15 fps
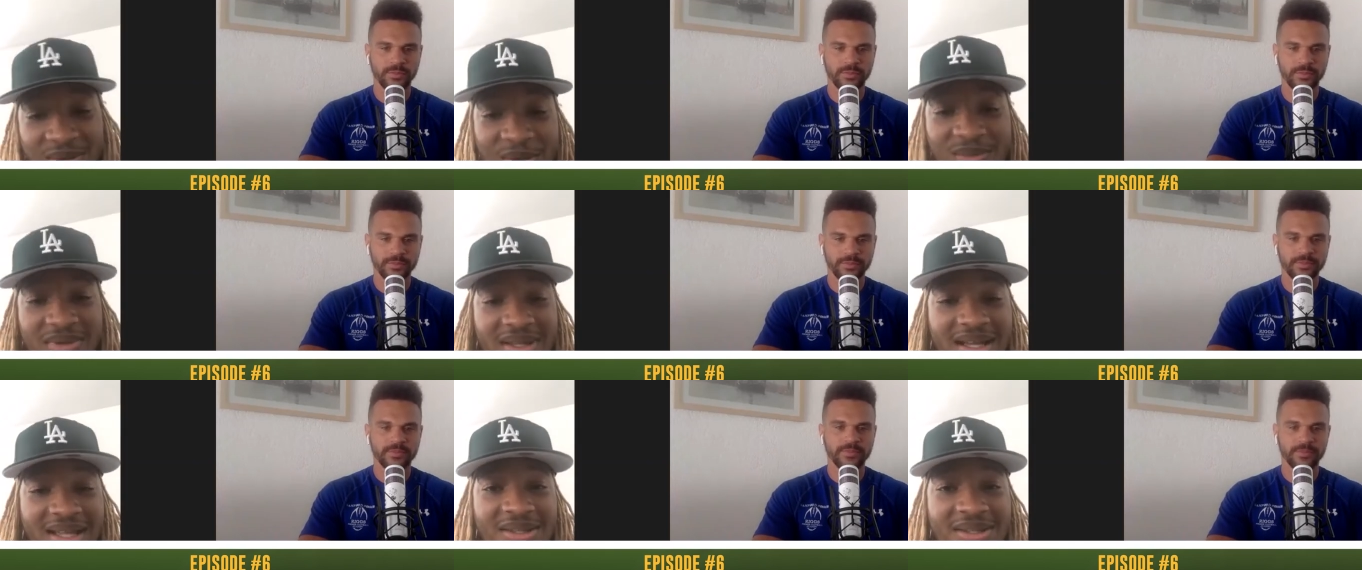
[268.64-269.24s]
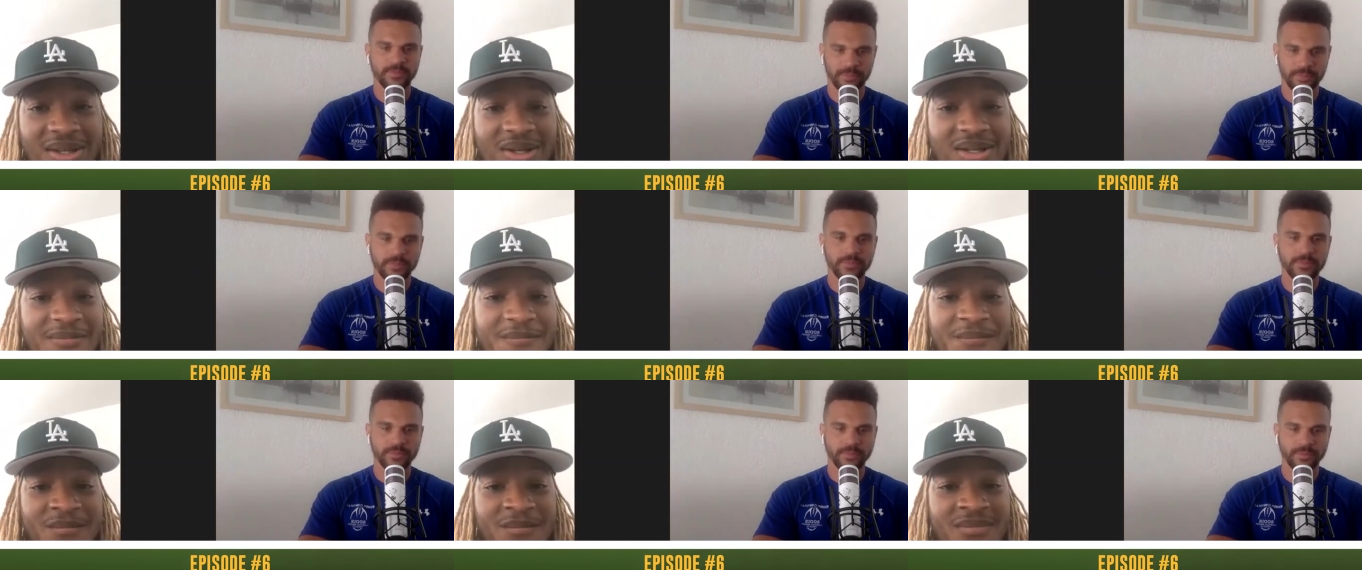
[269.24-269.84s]
Speaker 1: what I mean. I thought,
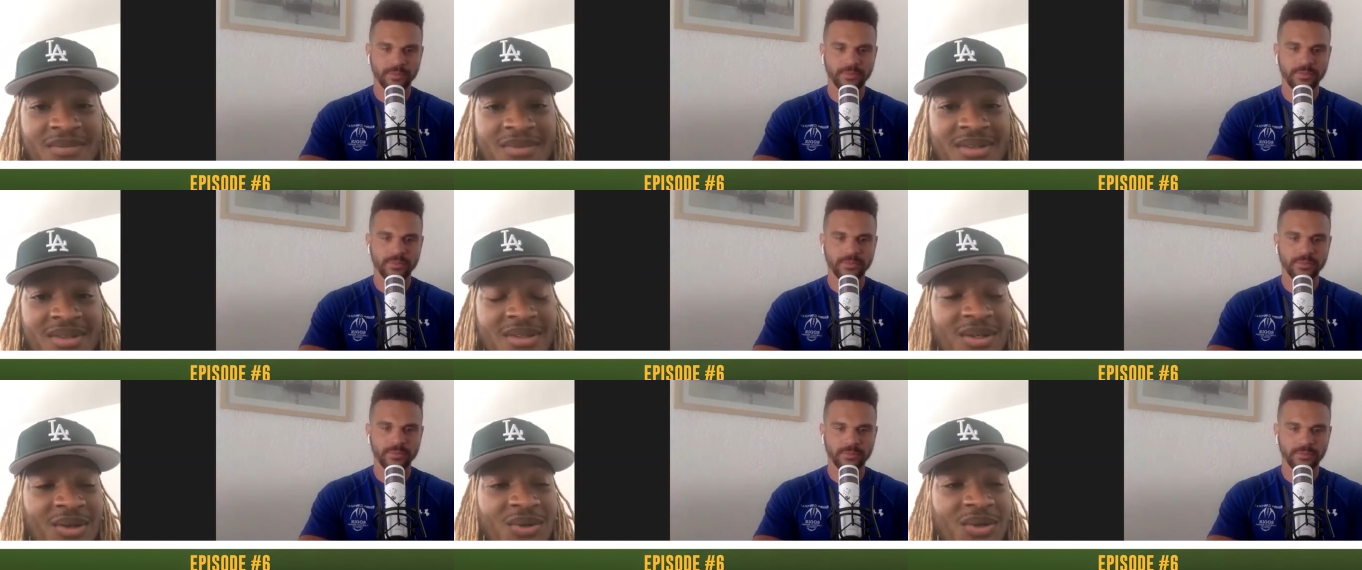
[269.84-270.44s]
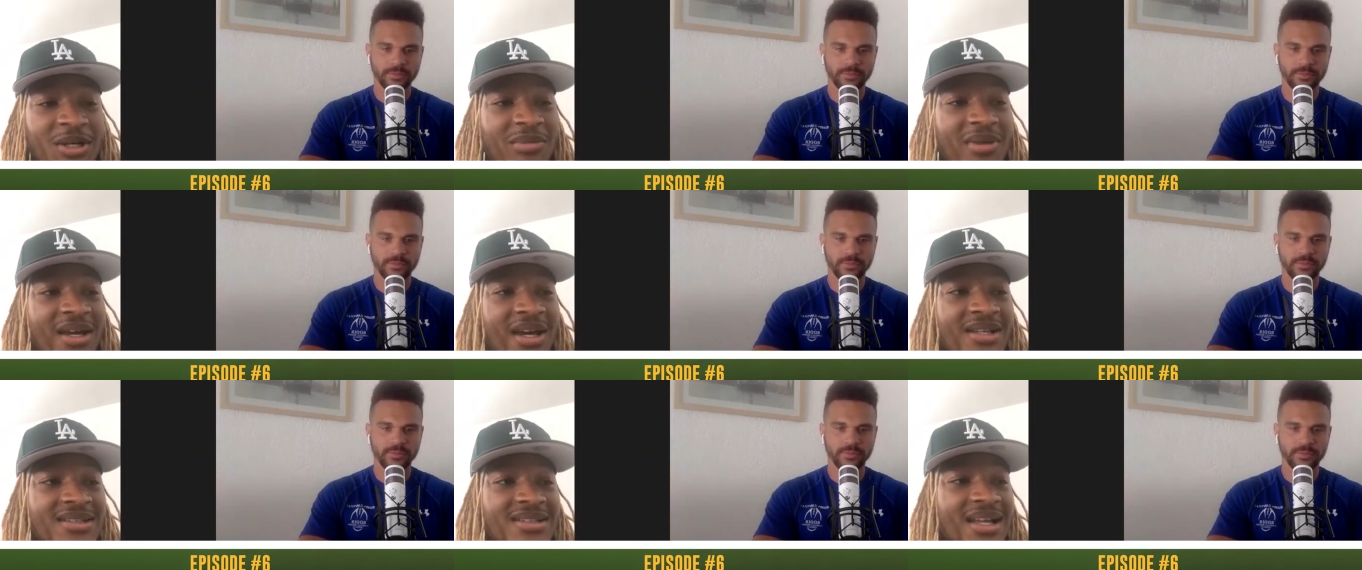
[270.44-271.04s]
mm-hmm. you know, you come
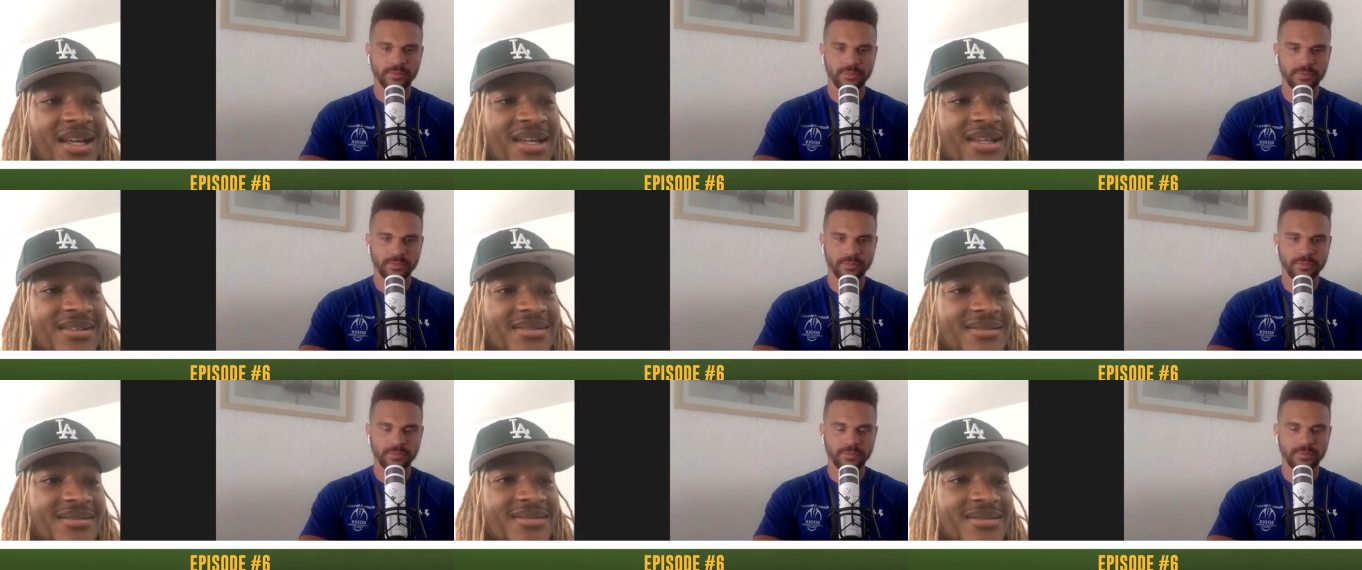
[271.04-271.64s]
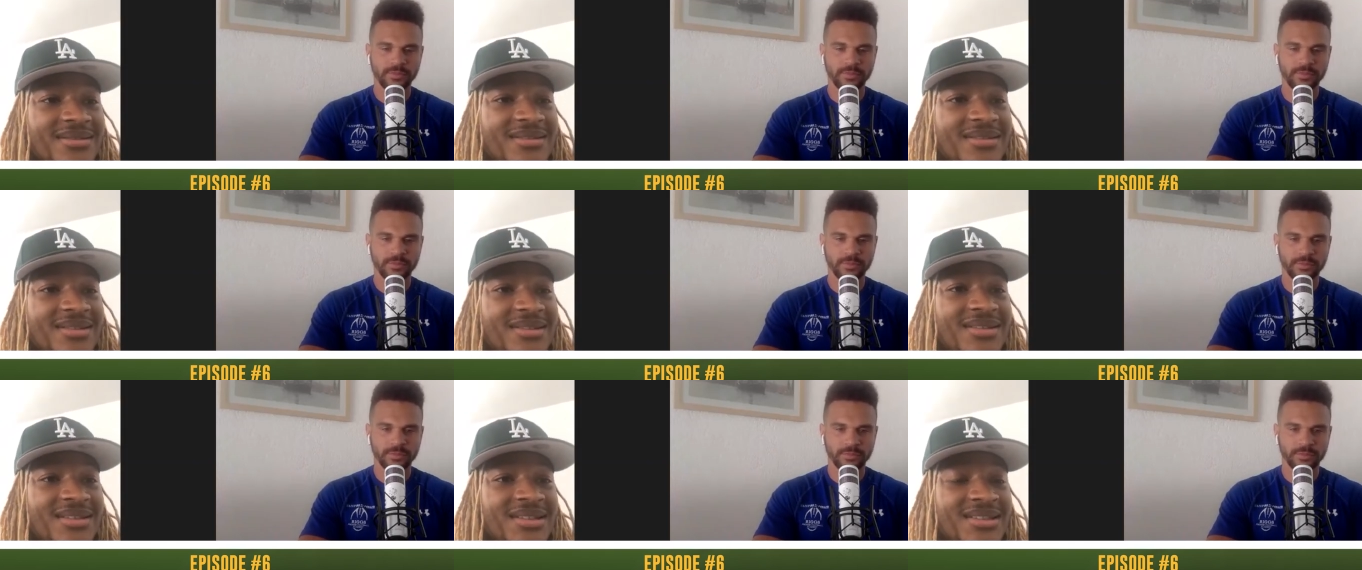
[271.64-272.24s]
in, it's like it's, it's,